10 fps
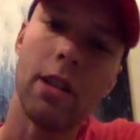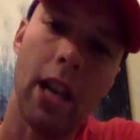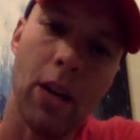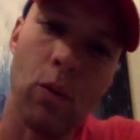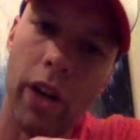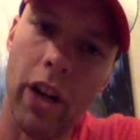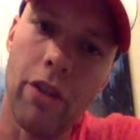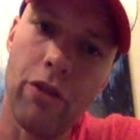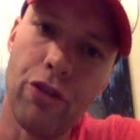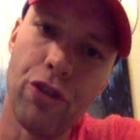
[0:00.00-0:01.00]
like what
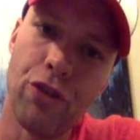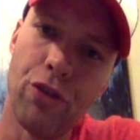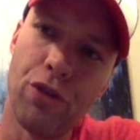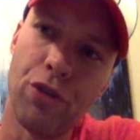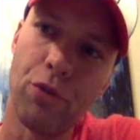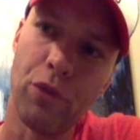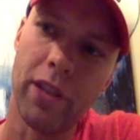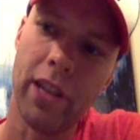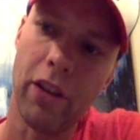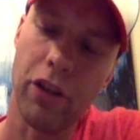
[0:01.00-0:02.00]
other shoes would
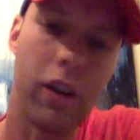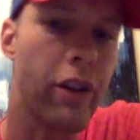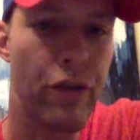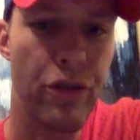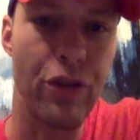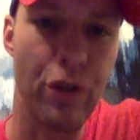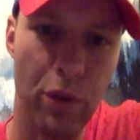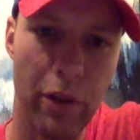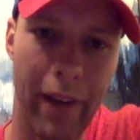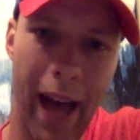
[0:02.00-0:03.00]
tell younger shoes
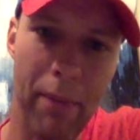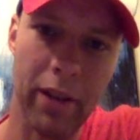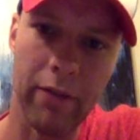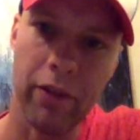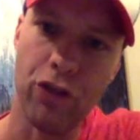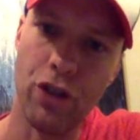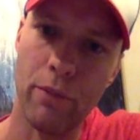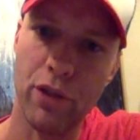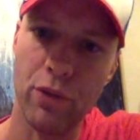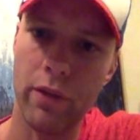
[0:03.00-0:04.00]
would have happened if the
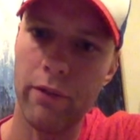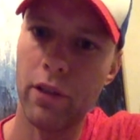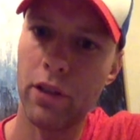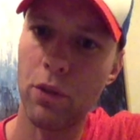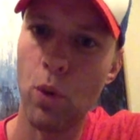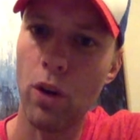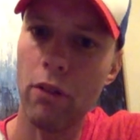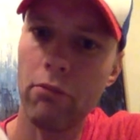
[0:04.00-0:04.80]
Germans would have won the war.